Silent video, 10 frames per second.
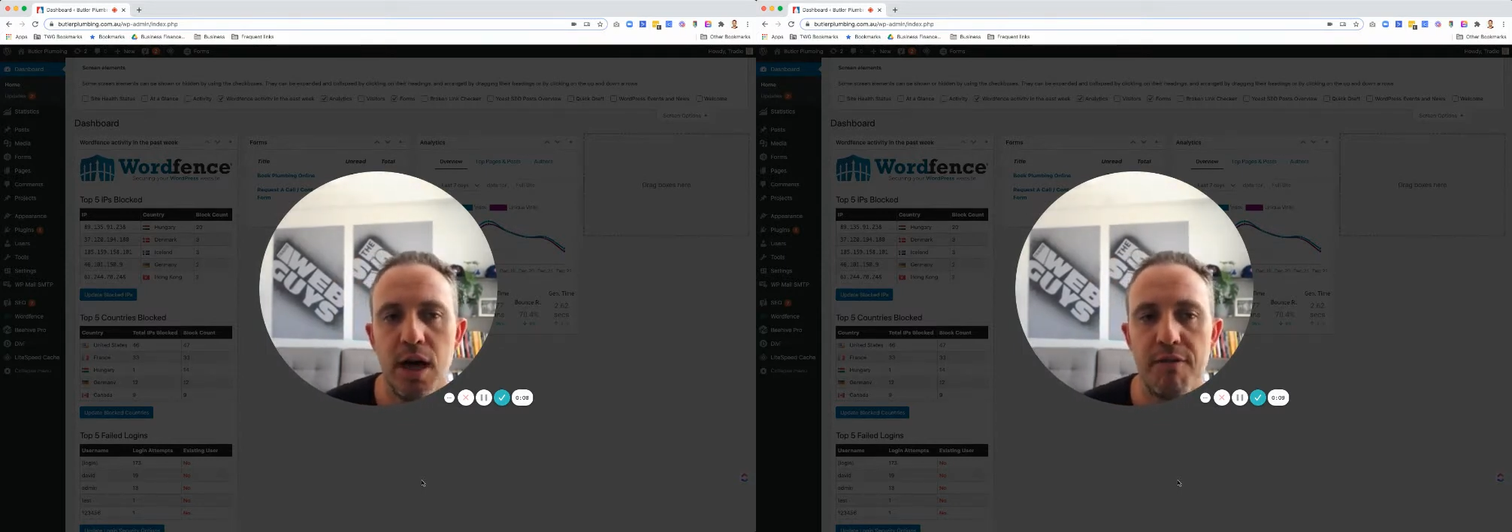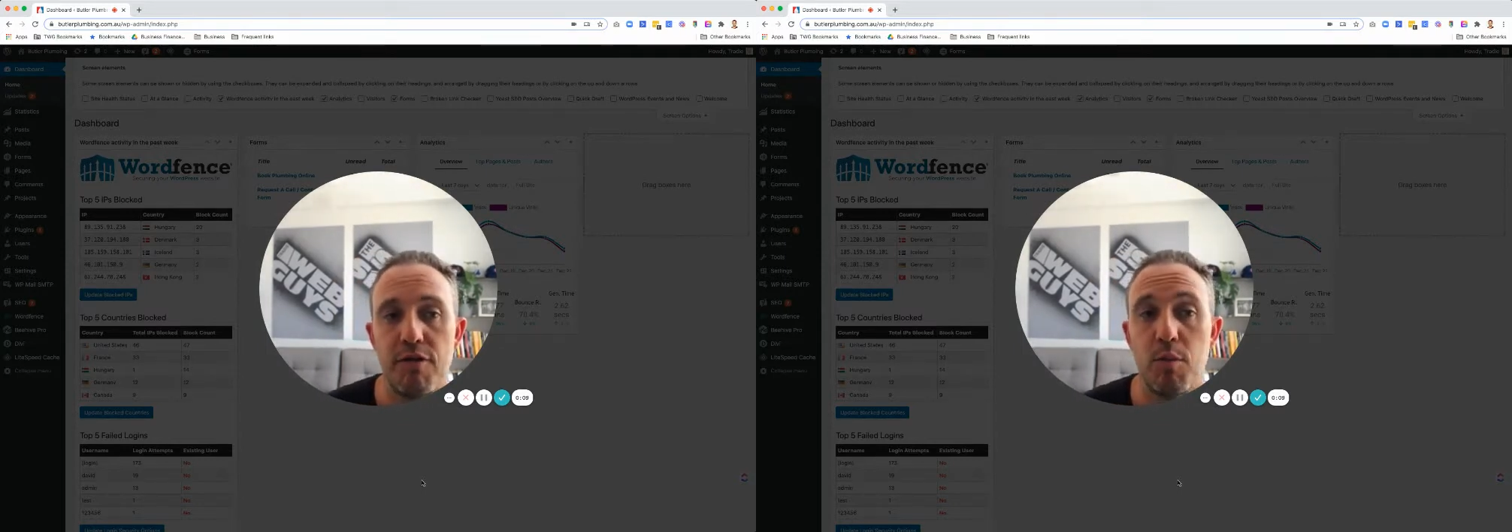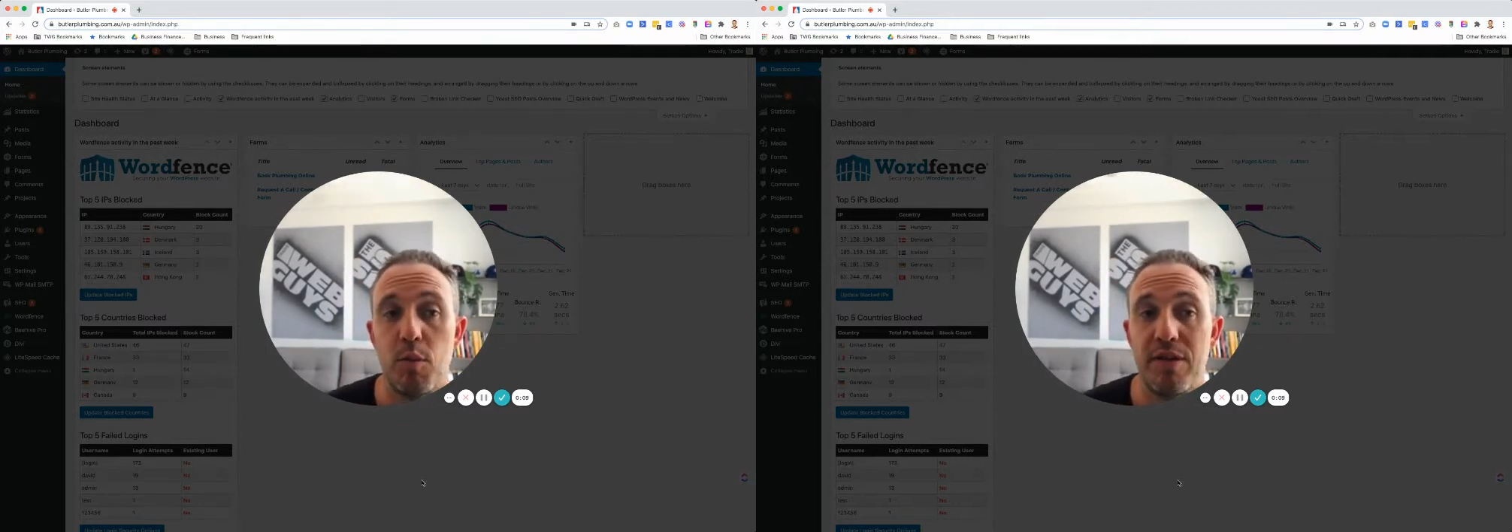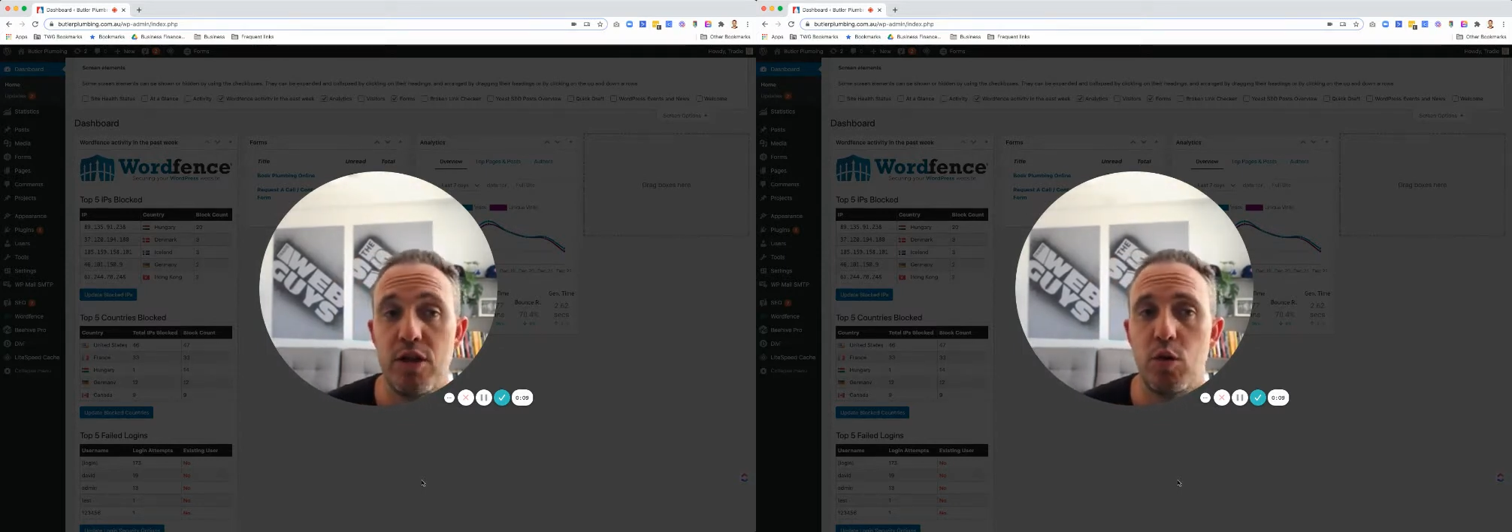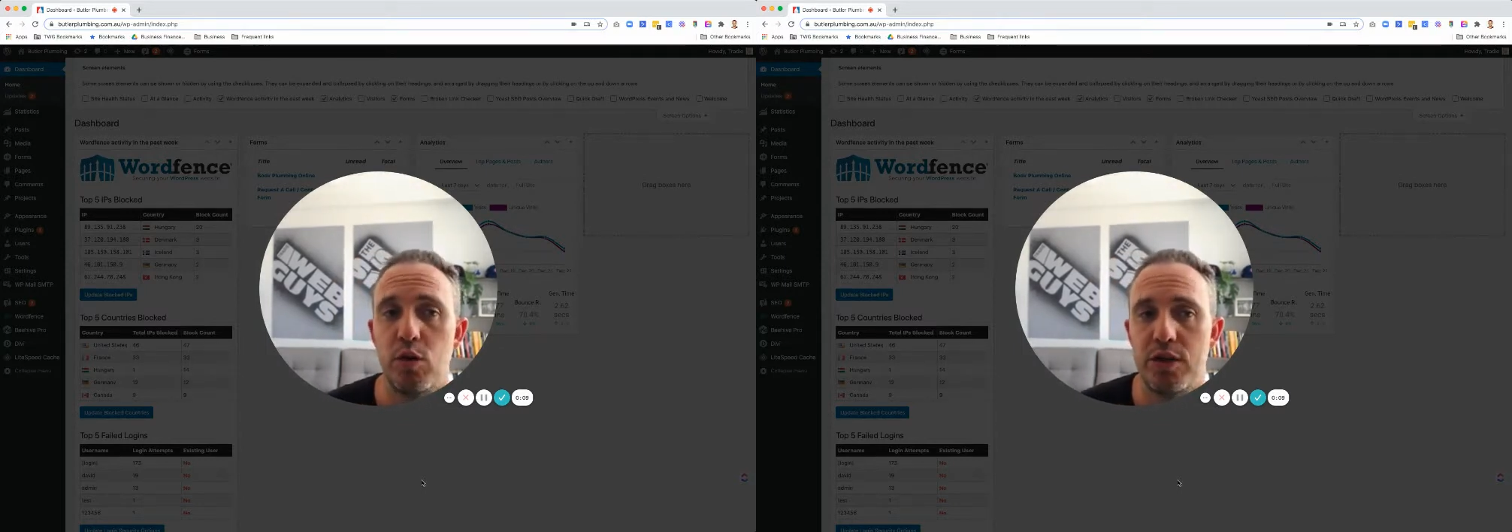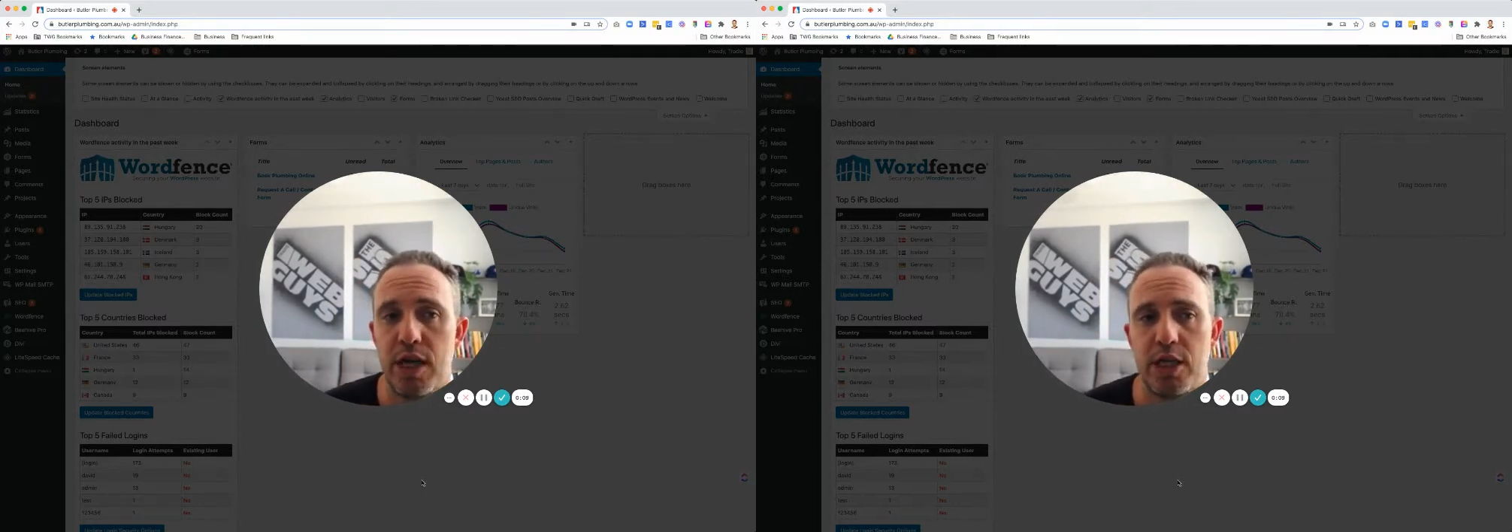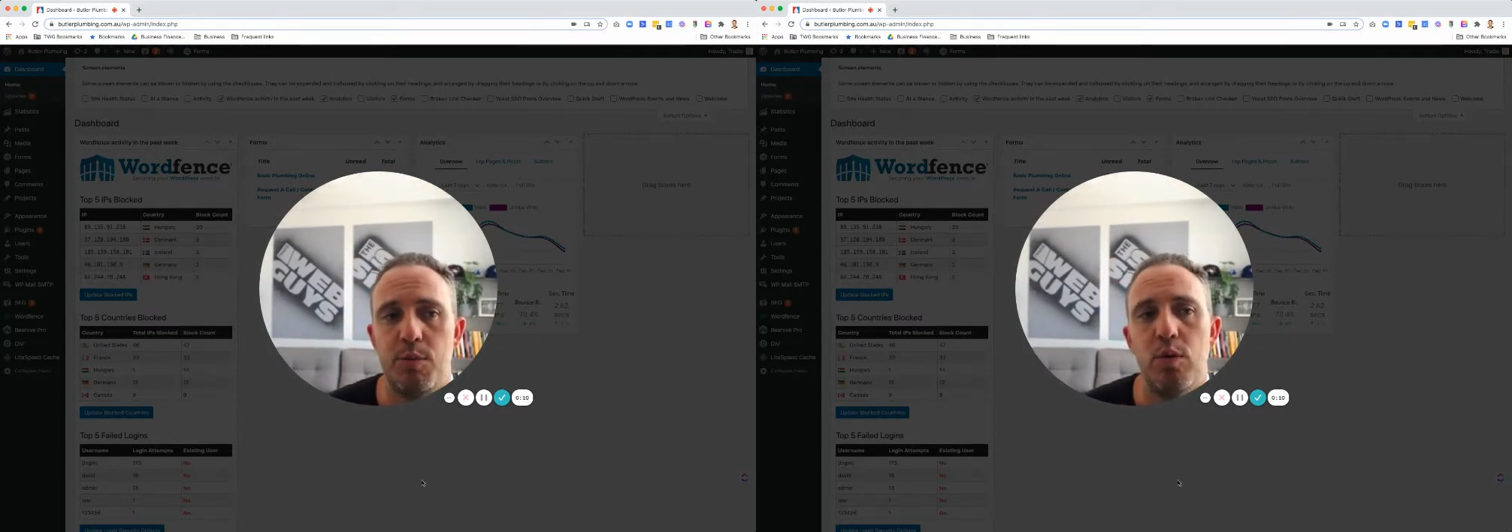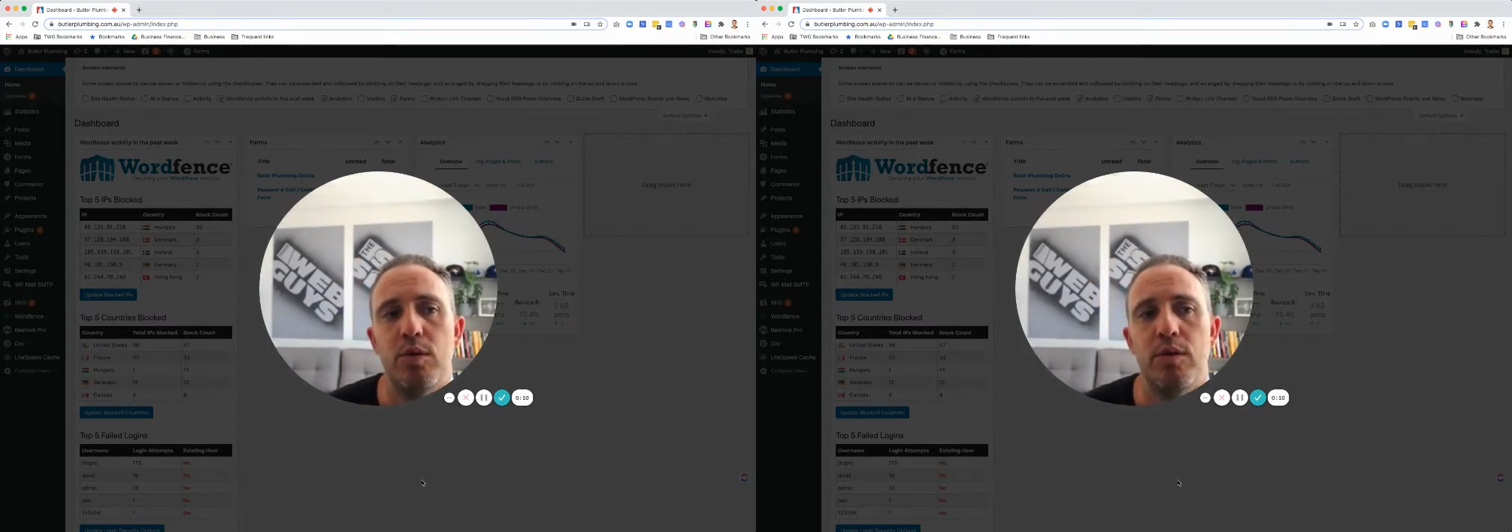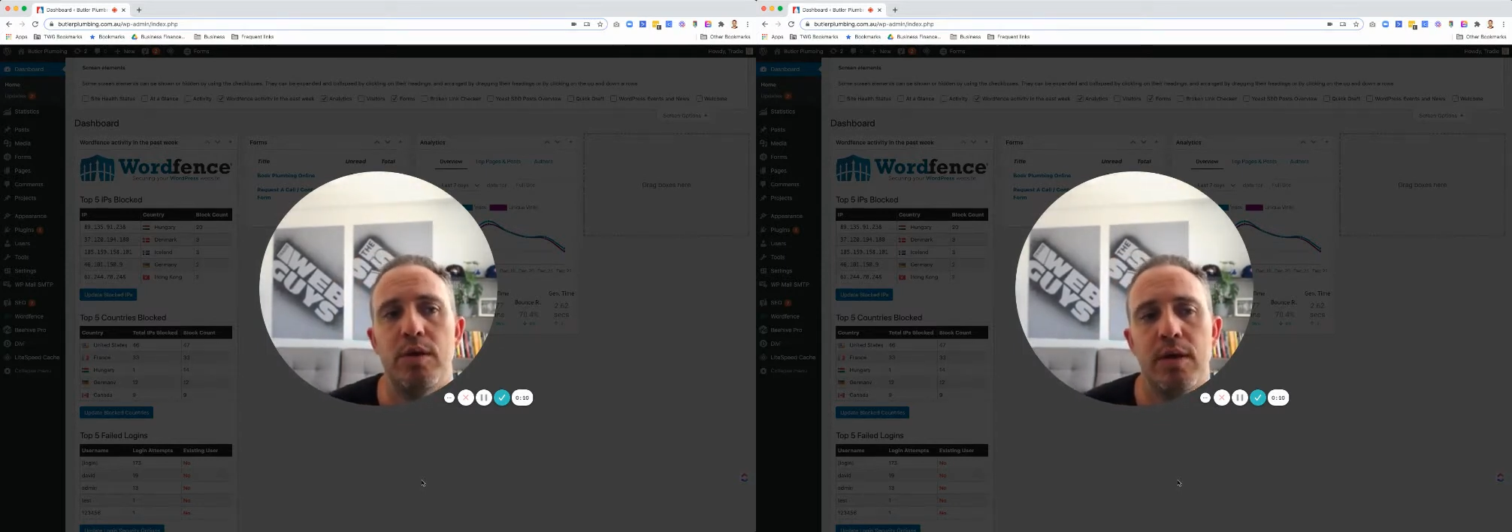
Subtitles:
from within your dashboard.